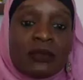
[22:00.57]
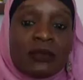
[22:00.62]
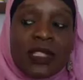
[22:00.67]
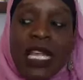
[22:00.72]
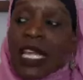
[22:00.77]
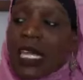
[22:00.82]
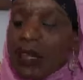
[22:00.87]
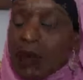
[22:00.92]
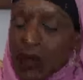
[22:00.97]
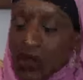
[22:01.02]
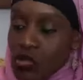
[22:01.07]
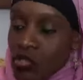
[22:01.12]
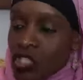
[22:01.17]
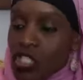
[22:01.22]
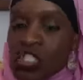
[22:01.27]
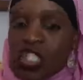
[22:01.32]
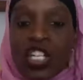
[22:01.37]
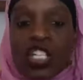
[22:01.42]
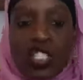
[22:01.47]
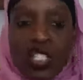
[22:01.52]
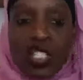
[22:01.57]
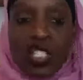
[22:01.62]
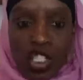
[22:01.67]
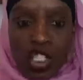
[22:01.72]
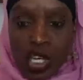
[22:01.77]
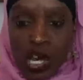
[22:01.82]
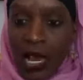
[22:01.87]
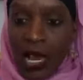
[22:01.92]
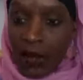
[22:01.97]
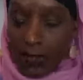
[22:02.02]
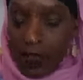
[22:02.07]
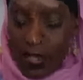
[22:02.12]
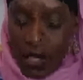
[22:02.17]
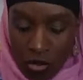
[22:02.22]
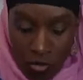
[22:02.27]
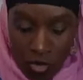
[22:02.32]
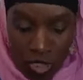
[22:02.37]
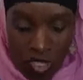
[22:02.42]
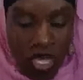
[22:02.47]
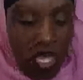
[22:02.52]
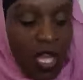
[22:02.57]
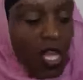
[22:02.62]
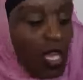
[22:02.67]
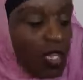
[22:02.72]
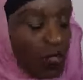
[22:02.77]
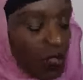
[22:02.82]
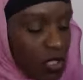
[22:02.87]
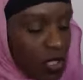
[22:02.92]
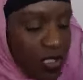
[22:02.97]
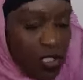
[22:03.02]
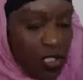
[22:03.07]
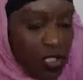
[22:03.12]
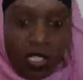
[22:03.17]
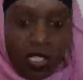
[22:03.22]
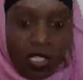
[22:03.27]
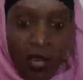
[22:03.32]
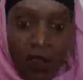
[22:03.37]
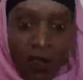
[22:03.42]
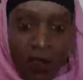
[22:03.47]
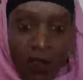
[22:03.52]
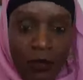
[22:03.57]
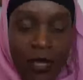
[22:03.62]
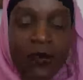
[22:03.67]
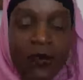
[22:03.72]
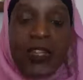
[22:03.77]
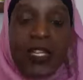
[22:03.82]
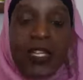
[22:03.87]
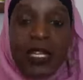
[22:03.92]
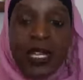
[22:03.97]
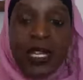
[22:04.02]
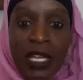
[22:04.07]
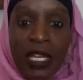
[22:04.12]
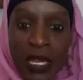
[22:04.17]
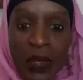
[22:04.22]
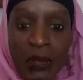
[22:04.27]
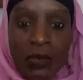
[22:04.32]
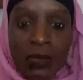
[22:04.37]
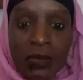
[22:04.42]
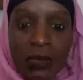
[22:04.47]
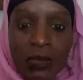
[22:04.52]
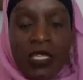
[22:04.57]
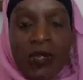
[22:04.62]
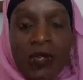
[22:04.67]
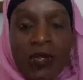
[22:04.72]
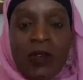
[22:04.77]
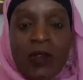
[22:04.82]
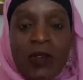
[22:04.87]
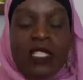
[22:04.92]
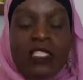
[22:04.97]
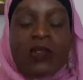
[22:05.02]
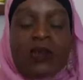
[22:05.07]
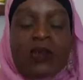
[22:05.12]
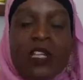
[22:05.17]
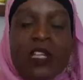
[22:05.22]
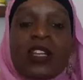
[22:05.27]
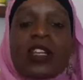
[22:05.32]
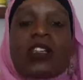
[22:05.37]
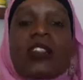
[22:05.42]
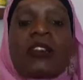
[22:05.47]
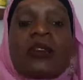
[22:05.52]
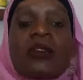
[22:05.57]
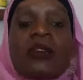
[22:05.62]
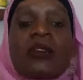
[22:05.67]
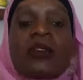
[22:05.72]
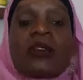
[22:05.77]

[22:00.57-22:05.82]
Like if you just took the sugar out of a soda and you took the sugar out of a muffin, it would be equivalent to one another.